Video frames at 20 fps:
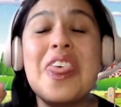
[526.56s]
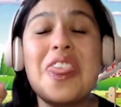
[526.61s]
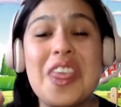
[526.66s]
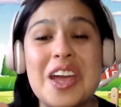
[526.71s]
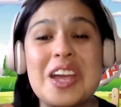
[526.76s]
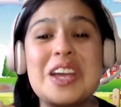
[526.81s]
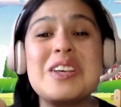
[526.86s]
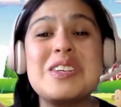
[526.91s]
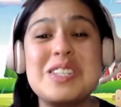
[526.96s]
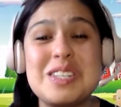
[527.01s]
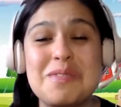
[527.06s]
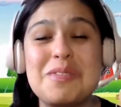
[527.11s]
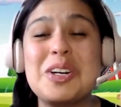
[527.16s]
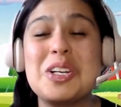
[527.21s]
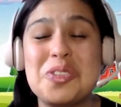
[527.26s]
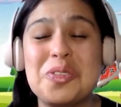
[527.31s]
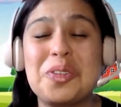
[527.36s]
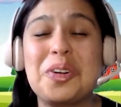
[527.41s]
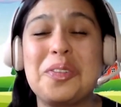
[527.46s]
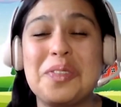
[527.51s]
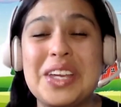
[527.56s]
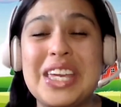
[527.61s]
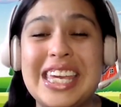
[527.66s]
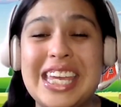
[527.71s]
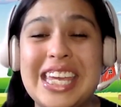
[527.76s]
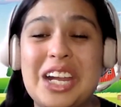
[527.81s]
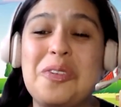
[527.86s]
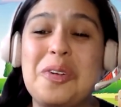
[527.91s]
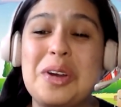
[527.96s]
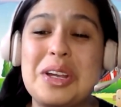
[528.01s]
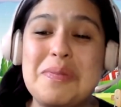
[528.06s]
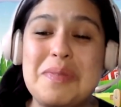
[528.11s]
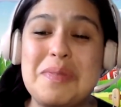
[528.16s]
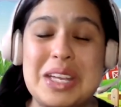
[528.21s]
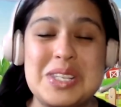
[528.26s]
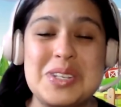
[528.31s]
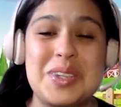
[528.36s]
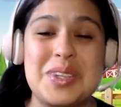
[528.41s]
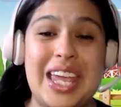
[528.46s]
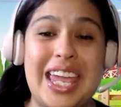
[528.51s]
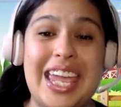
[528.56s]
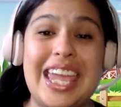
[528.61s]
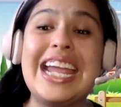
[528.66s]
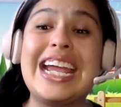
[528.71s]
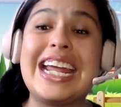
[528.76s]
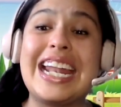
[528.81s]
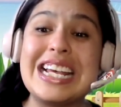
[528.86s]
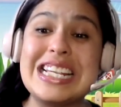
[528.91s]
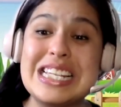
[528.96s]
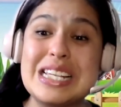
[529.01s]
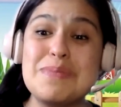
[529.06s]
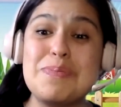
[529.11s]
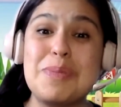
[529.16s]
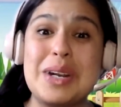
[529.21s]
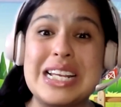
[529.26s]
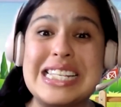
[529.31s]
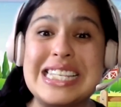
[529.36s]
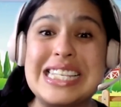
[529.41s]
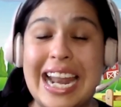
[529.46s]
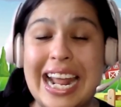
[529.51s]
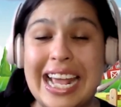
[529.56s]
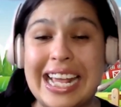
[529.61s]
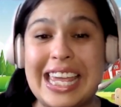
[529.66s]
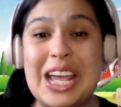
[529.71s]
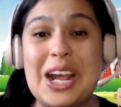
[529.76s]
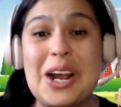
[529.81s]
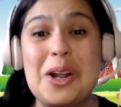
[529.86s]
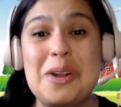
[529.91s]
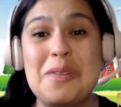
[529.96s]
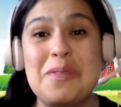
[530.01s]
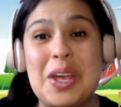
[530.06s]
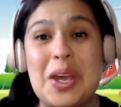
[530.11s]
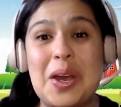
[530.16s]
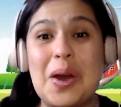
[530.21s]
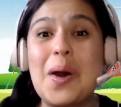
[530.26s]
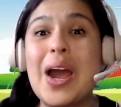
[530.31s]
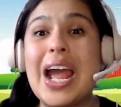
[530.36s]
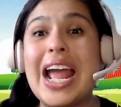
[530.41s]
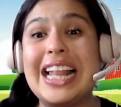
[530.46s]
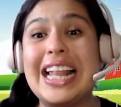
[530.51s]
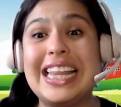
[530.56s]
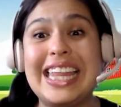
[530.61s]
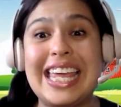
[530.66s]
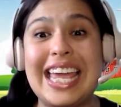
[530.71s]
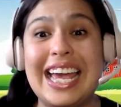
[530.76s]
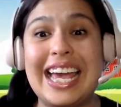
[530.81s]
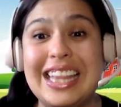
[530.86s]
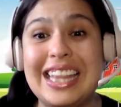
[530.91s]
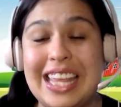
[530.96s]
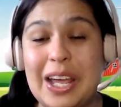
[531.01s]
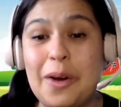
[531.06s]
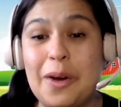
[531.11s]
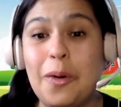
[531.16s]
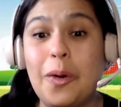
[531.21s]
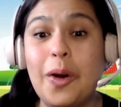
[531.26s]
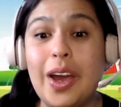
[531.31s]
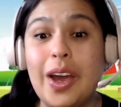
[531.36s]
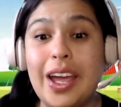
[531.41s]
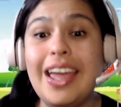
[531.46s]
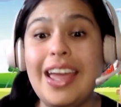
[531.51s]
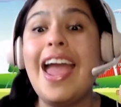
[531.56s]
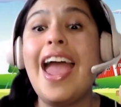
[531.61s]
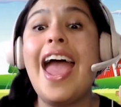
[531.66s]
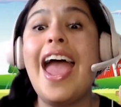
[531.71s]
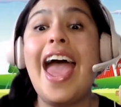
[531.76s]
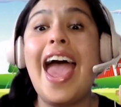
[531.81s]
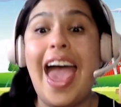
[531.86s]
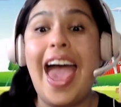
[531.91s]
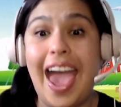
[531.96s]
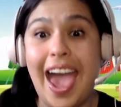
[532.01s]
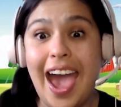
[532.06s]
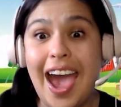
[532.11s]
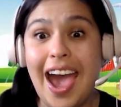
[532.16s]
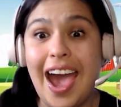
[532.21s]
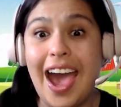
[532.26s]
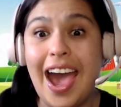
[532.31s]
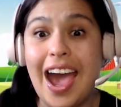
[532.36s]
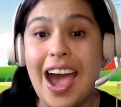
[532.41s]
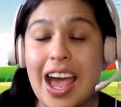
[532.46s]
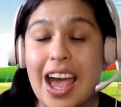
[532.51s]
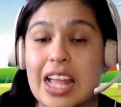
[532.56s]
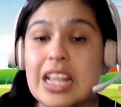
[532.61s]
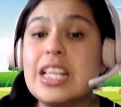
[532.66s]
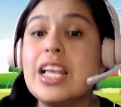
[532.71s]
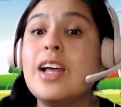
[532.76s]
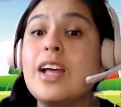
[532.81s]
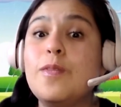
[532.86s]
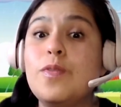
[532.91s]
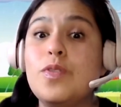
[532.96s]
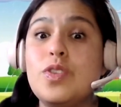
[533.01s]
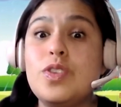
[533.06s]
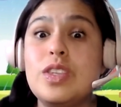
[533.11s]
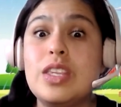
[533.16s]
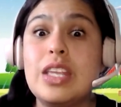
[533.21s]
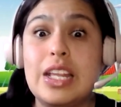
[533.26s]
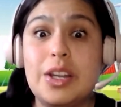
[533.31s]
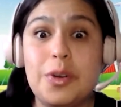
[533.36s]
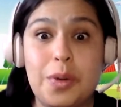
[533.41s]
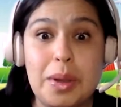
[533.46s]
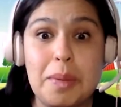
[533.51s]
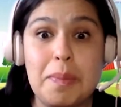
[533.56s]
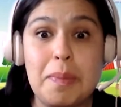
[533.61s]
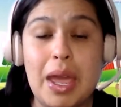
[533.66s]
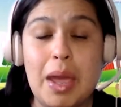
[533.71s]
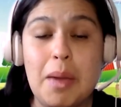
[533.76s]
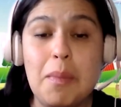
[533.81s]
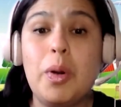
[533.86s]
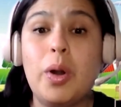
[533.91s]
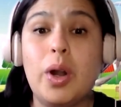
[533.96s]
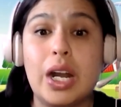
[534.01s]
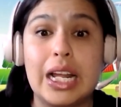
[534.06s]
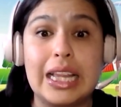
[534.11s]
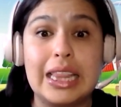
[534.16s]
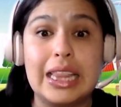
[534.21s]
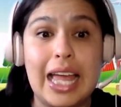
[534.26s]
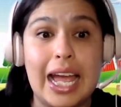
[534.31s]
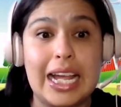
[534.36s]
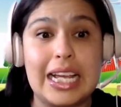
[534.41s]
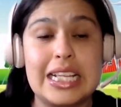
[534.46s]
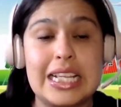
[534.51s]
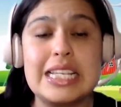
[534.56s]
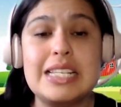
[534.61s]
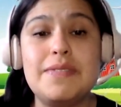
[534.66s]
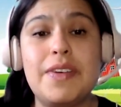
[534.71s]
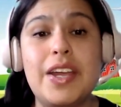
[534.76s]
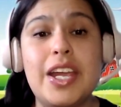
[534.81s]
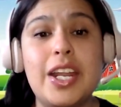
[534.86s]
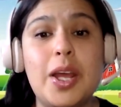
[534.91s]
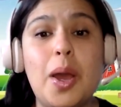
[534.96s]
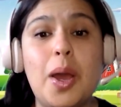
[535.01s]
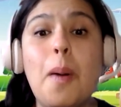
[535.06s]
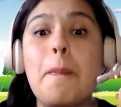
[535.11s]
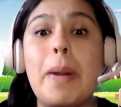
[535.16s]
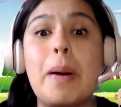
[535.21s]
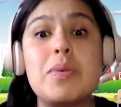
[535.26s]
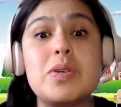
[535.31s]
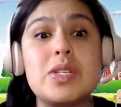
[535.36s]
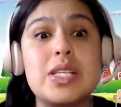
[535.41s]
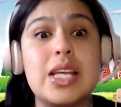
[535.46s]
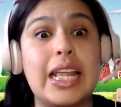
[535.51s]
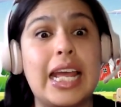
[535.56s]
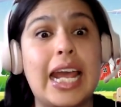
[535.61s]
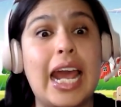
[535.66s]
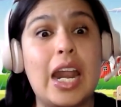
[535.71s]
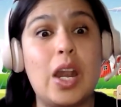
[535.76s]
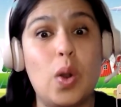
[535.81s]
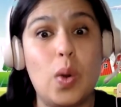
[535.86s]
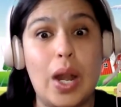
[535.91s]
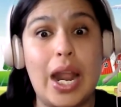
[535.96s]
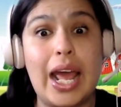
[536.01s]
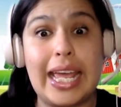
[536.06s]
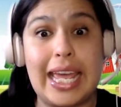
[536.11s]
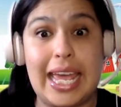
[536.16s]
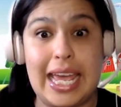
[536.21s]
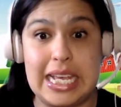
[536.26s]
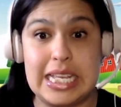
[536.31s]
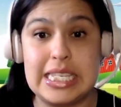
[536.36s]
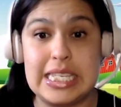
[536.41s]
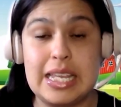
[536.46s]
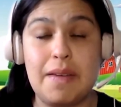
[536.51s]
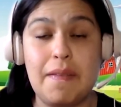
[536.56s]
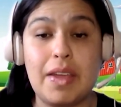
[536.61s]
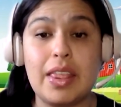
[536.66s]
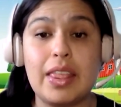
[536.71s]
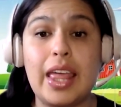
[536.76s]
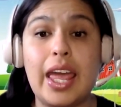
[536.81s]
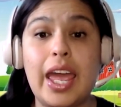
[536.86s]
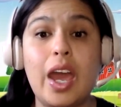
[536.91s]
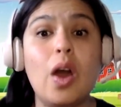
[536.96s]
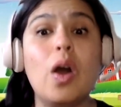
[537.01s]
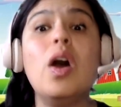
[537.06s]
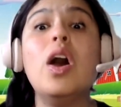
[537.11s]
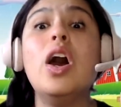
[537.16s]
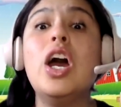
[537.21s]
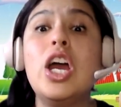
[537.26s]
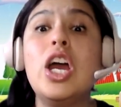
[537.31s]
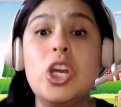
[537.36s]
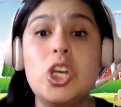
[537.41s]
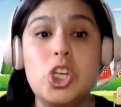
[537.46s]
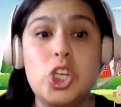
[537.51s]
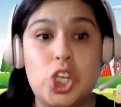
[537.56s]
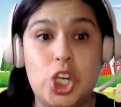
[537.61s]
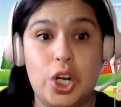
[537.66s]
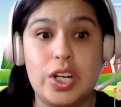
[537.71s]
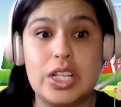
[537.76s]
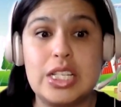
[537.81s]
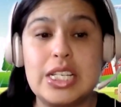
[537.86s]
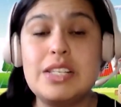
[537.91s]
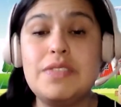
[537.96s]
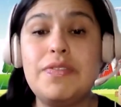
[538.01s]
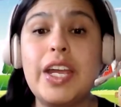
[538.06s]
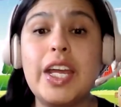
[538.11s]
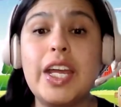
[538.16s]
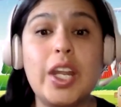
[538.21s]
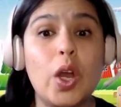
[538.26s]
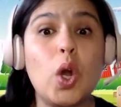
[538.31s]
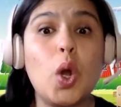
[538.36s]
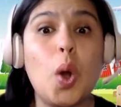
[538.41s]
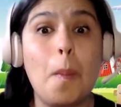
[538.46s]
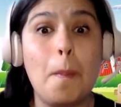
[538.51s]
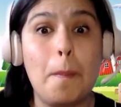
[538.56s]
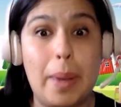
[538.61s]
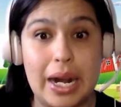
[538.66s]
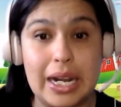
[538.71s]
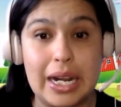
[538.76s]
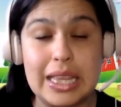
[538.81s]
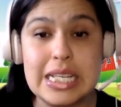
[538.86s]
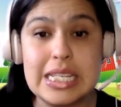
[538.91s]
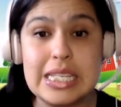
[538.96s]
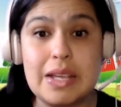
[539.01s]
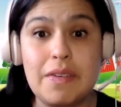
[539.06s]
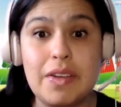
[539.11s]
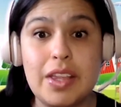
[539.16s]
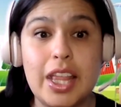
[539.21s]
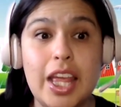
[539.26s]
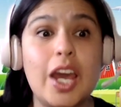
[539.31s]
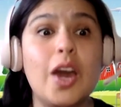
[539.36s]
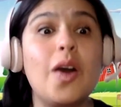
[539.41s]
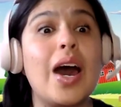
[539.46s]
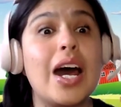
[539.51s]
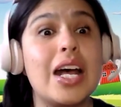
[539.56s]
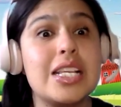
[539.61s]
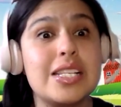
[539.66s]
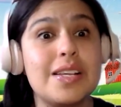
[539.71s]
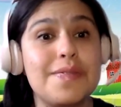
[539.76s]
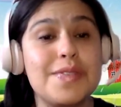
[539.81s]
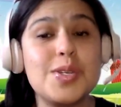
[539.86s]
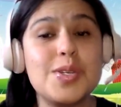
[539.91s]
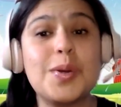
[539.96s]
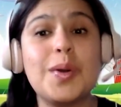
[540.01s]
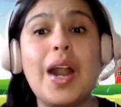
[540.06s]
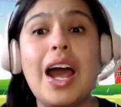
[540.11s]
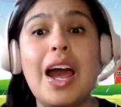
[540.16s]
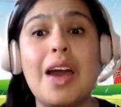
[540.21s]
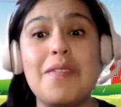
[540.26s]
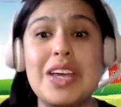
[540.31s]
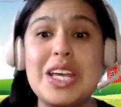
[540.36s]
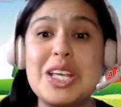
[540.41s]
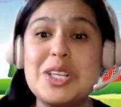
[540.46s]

Thank you so much for being here with me today. Gracias por estar aquí conmigo el día de hoy. And remember, like this video, vamos a dejarle un like a este video, share this video, comparte este video, and subscribe.